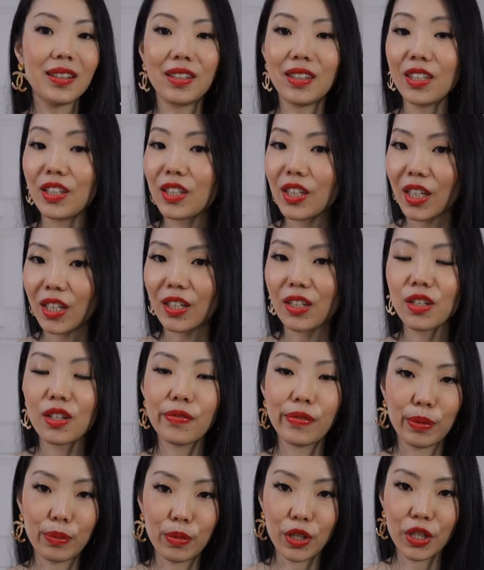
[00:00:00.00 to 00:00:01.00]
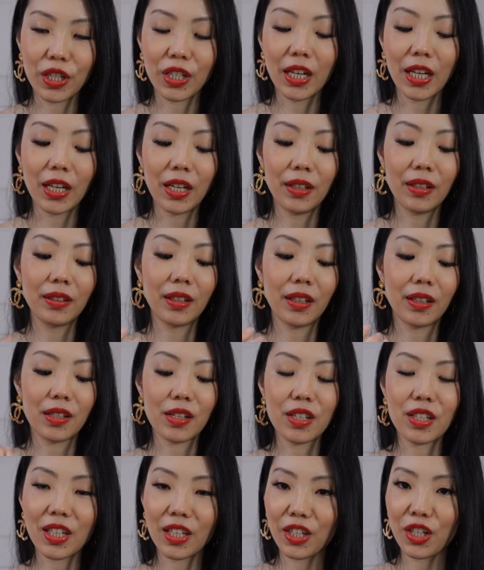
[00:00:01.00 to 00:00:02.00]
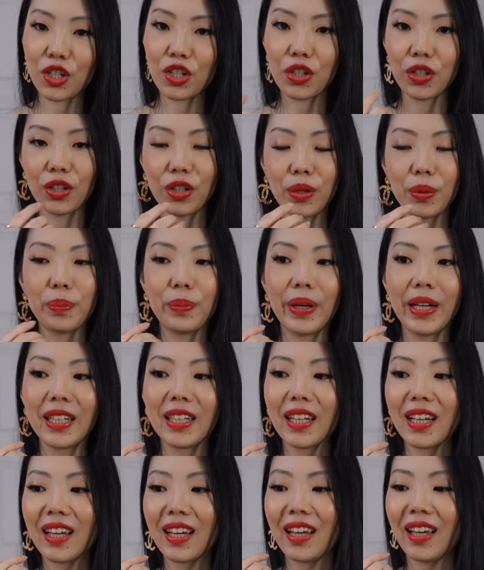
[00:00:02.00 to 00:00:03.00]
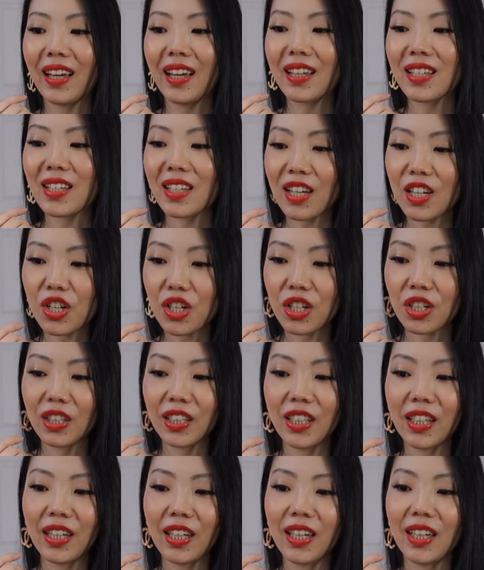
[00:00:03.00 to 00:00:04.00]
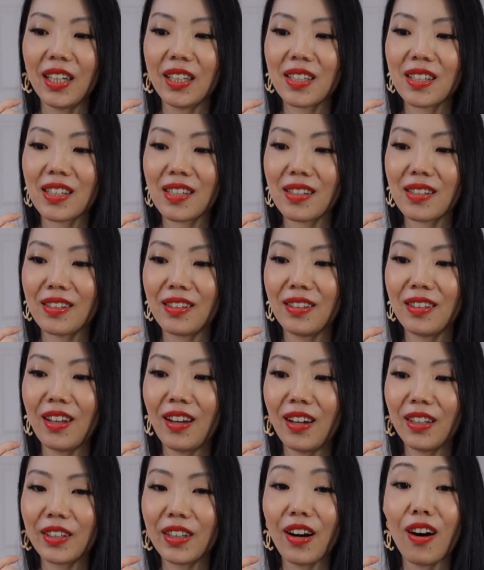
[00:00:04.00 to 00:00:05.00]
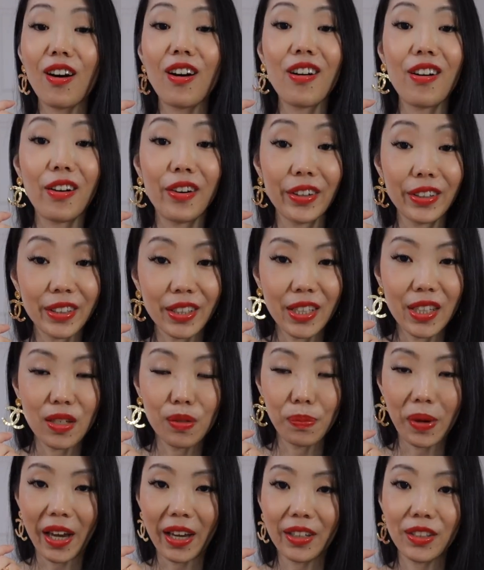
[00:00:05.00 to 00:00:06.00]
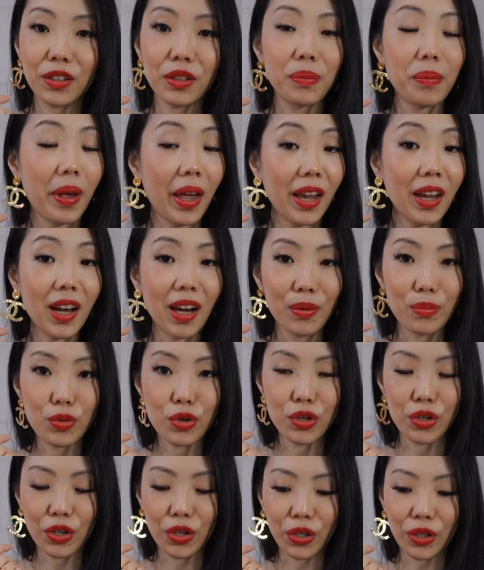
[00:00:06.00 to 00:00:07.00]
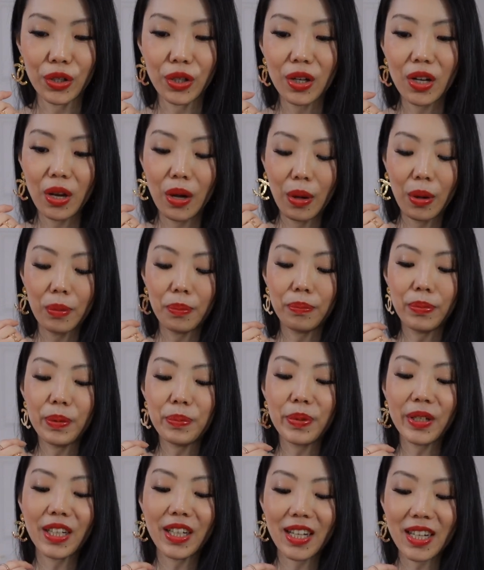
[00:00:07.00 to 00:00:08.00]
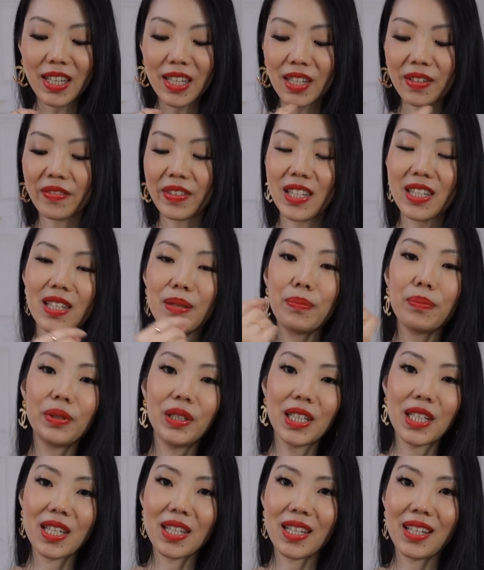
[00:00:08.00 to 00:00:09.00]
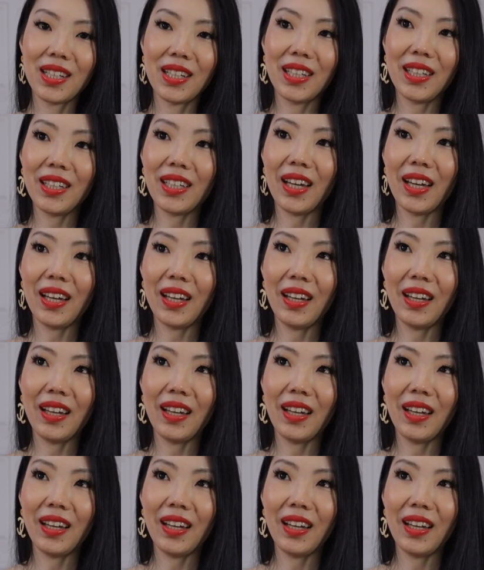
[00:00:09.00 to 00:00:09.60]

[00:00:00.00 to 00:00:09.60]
details from Chanel that are signature, but essentially it's not the hardest bag to make, I'm sure. But because of its simplicity,